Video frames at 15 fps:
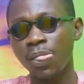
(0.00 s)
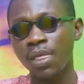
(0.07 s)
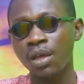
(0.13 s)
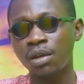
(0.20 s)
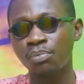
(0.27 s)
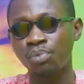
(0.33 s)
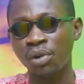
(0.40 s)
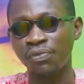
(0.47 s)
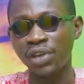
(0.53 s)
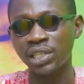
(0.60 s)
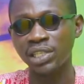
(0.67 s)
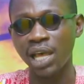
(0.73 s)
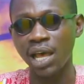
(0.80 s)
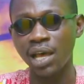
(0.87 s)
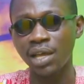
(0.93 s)

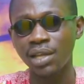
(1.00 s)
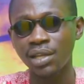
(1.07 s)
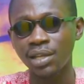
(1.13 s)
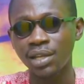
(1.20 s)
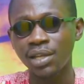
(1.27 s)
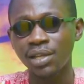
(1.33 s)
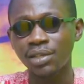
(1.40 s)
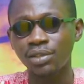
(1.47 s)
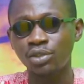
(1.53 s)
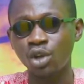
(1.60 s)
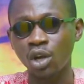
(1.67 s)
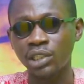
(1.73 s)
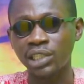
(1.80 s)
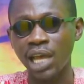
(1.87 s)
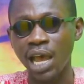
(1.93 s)
Professor
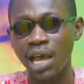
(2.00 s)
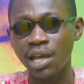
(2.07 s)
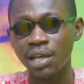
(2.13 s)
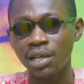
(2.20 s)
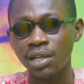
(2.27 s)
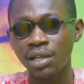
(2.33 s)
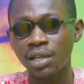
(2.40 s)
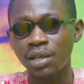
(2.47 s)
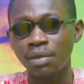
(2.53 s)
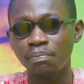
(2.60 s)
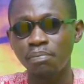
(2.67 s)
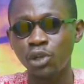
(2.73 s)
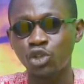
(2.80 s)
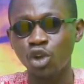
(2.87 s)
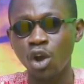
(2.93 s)
Doctor
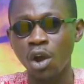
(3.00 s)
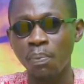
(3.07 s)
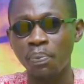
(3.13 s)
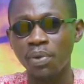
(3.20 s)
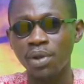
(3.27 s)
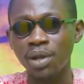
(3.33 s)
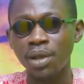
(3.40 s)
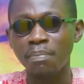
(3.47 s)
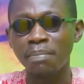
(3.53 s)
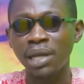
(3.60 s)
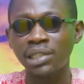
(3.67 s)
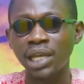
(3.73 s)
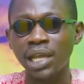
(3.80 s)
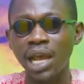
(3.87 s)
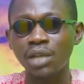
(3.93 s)
Bishop
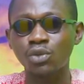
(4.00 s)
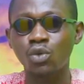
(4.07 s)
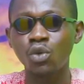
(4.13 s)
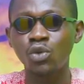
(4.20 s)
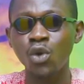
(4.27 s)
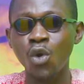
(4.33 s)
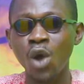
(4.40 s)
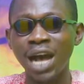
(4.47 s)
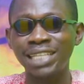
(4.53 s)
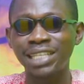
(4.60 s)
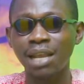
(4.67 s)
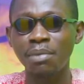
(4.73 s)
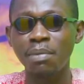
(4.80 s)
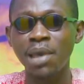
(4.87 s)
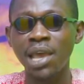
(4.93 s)
Matayas Kudu, as I
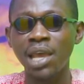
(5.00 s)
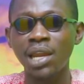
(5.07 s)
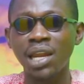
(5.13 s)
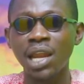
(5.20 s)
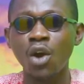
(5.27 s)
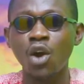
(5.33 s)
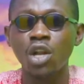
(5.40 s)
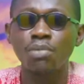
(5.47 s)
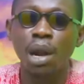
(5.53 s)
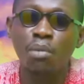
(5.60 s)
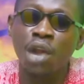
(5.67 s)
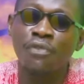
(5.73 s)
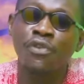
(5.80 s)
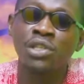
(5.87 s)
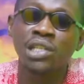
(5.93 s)
remember, and now on my boy
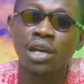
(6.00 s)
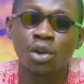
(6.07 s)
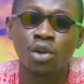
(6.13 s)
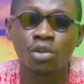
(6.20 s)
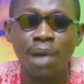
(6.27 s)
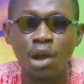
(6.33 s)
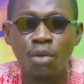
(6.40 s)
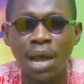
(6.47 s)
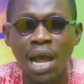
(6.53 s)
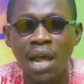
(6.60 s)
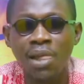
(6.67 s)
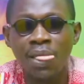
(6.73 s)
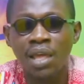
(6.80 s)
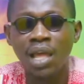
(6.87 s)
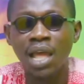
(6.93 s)
for the Kano Domakuma,
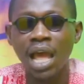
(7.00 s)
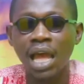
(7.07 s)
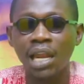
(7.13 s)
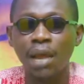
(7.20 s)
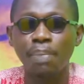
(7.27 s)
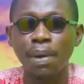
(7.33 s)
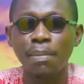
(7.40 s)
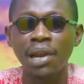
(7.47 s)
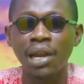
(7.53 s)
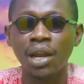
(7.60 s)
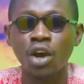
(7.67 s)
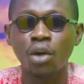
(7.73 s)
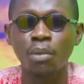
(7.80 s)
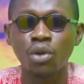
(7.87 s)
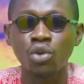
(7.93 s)
Alampomana, on
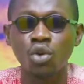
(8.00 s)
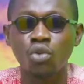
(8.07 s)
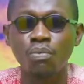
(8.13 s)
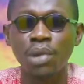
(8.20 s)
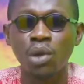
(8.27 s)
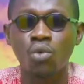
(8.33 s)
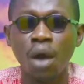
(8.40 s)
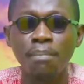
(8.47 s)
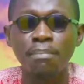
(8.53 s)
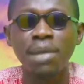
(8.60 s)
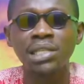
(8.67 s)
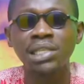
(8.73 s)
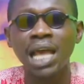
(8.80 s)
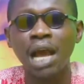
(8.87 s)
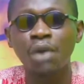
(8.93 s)
my Yokume, Combazi,
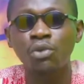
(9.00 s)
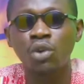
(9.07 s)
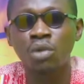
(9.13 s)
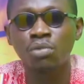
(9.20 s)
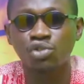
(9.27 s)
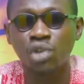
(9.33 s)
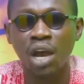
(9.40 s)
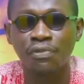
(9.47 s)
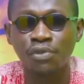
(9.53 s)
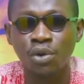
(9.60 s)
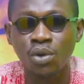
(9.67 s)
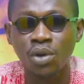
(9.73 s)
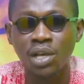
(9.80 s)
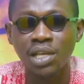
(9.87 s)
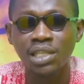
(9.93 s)
I will be Bushafo,
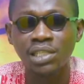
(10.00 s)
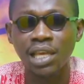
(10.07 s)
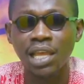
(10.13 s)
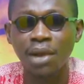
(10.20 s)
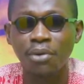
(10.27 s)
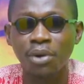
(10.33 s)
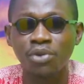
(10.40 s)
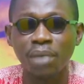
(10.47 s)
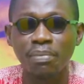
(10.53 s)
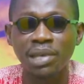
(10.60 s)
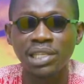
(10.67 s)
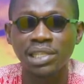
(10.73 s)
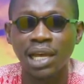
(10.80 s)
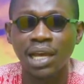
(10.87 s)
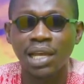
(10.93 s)
Saya Podra
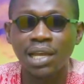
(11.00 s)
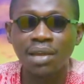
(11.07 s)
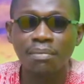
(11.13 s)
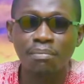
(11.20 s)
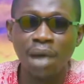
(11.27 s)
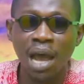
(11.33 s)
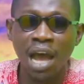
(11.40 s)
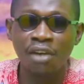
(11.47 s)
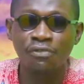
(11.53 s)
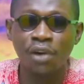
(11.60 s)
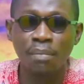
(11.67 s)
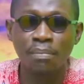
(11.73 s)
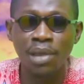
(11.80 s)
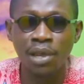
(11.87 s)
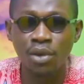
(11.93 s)
Mensa, Ma
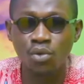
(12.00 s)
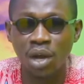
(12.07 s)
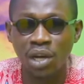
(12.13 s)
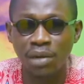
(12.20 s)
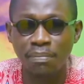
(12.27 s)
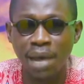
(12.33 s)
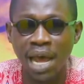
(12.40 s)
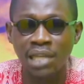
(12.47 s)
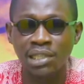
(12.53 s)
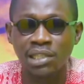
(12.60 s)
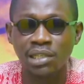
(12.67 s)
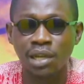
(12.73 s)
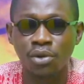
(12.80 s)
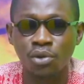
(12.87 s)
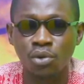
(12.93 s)
Famegua,
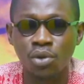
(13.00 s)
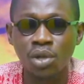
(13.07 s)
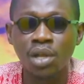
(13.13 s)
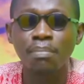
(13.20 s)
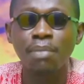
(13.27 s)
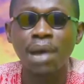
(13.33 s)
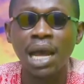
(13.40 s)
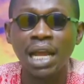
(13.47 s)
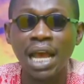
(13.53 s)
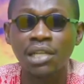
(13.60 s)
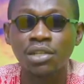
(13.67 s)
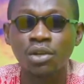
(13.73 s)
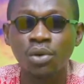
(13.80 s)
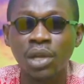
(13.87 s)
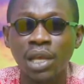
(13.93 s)
Martinado. Makacho
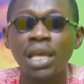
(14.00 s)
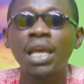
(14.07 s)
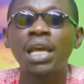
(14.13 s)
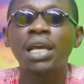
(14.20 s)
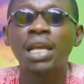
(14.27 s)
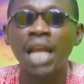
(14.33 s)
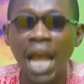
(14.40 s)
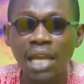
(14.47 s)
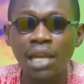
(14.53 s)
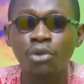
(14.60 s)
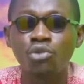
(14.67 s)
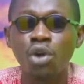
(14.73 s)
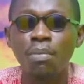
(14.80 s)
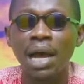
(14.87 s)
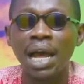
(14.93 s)
de Ghana
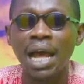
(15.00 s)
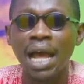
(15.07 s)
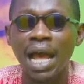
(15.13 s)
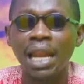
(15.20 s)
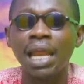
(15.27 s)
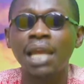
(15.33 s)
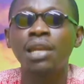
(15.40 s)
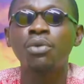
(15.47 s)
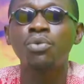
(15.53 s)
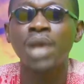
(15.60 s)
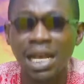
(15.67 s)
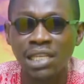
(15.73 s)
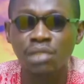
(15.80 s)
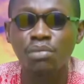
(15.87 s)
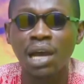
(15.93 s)
Krumaha and other
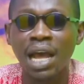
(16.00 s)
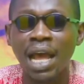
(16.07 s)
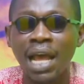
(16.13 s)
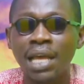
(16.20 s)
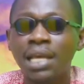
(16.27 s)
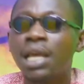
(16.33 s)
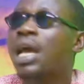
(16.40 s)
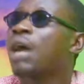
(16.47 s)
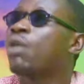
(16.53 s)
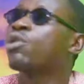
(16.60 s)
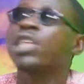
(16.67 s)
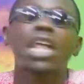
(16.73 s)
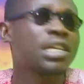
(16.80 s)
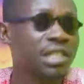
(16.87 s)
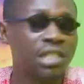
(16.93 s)
Yazmaha, Unyan
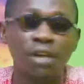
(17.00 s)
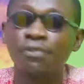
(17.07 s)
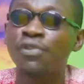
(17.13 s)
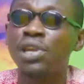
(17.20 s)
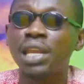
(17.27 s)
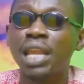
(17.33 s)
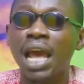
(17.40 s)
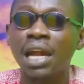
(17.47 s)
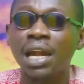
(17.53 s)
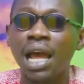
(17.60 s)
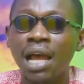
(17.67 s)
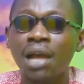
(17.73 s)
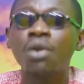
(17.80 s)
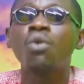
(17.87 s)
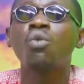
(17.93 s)
Safuni Nara,
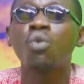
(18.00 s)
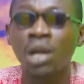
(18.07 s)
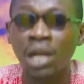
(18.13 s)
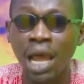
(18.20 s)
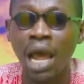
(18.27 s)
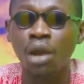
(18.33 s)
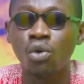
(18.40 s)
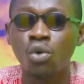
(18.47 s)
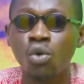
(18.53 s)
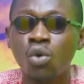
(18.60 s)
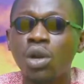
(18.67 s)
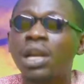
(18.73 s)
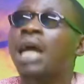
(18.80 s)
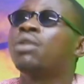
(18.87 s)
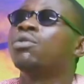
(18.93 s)
one alu,
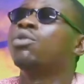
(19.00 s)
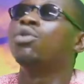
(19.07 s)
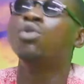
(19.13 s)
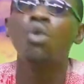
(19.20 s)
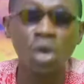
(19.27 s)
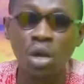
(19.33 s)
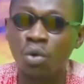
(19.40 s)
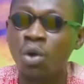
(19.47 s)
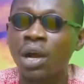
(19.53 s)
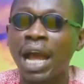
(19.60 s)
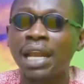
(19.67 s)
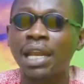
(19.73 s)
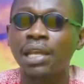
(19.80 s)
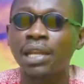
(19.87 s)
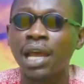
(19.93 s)
not Luna or Ghana
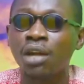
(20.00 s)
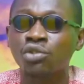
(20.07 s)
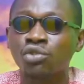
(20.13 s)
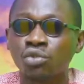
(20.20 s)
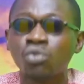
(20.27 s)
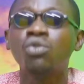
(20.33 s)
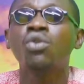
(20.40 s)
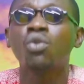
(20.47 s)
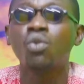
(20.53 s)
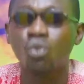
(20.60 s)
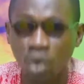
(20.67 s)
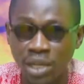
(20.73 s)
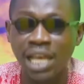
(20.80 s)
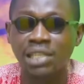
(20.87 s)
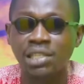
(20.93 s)
in Arso, one
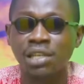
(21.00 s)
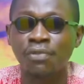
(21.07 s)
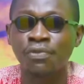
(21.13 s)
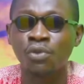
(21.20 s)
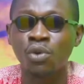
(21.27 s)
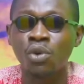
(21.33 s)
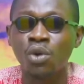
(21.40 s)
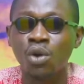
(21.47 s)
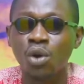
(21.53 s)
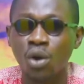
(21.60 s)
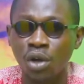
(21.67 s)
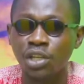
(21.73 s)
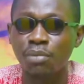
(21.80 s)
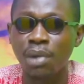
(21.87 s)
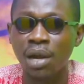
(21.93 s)
Yan Safo,
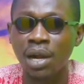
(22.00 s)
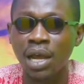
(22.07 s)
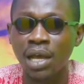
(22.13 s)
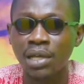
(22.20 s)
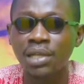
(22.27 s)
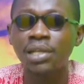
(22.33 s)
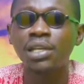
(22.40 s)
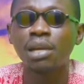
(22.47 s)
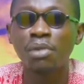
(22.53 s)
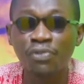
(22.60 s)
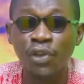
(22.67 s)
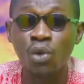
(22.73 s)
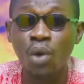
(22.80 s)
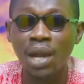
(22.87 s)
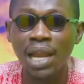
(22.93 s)
Onyamara, and with
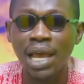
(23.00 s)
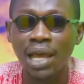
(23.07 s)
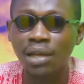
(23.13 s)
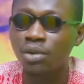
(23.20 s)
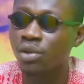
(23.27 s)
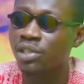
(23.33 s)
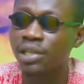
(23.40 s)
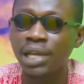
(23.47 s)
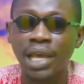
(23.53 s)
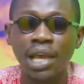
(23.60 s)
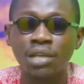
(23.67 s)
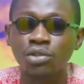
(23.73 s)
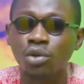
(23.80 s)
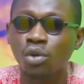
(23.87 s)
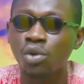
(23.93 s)
Iguana, not the
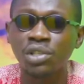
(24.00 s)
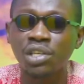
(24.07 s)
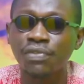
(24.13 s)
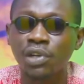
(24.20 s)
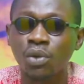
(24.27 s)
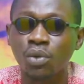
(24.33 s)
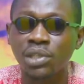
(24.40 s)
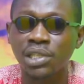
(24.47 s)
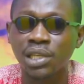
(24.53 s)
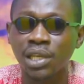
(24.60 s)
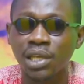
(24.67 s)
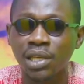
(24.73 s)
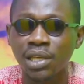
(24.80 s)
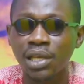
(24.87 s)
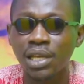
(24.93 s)
exclusive Noncotin,
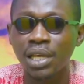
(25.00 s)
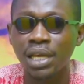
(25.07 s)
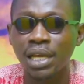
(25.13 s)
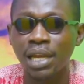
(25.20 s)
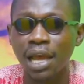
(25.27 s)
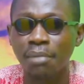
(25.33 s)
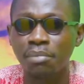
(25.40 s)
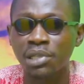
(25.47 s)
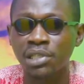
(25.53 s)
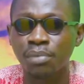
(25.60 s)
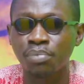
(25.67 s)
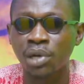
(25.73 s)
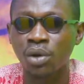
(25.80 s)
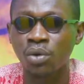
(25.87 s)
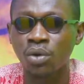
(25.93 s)
and not
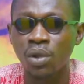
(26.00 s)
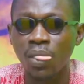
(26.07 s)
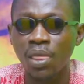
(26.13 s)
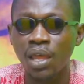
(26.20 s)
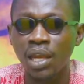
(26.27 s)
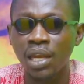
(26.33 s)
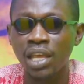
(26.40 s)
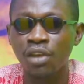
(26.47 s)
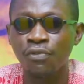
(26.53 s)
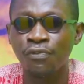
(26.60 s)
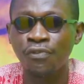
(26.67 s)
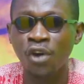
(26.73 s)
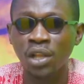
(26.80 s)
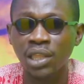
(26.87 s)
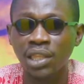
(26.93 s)
Miserable, and the
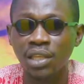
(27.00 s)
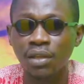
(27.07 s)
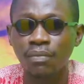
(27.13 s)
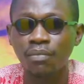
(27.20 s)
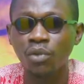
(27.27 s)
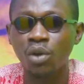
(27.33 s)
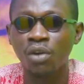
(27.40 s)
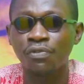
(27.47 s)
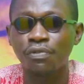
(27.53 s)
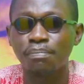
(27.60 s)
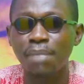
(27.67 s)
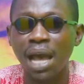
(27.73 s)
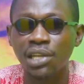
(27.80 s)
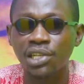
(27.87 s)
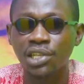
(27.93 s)
fourth of
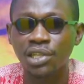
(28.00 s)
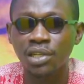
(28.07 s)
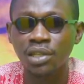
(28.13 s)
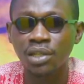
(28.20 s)
March.